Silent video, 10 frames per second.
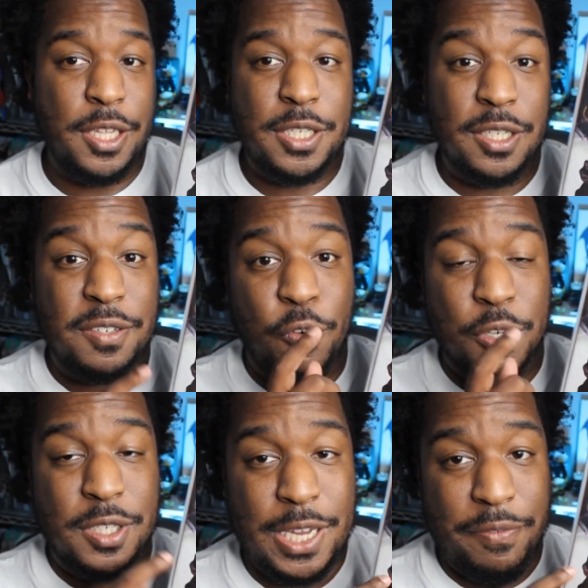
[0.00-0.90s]
This is
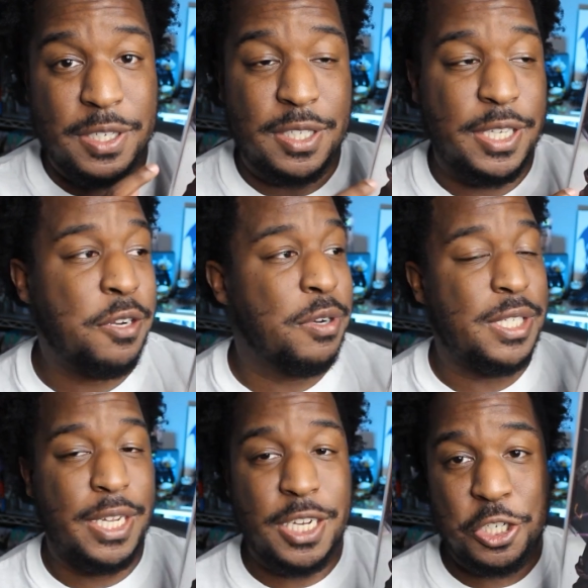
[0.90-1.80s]
for Seven
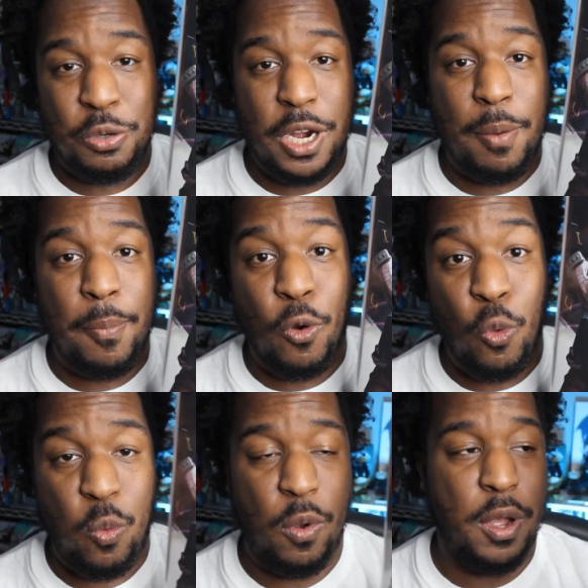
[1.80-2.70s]
Secrets issue number
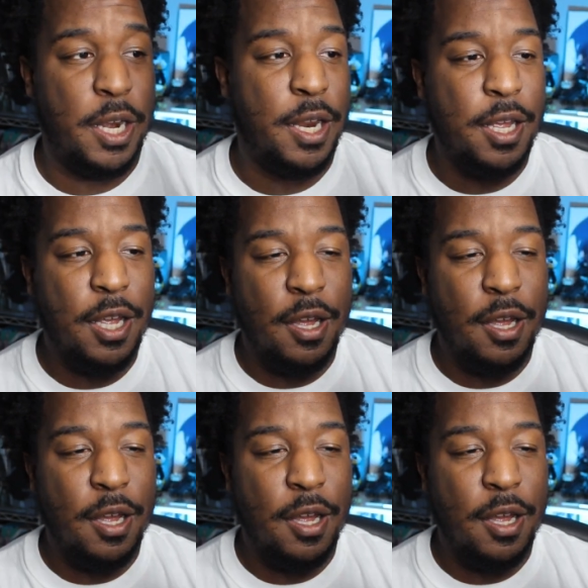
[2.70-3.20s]
one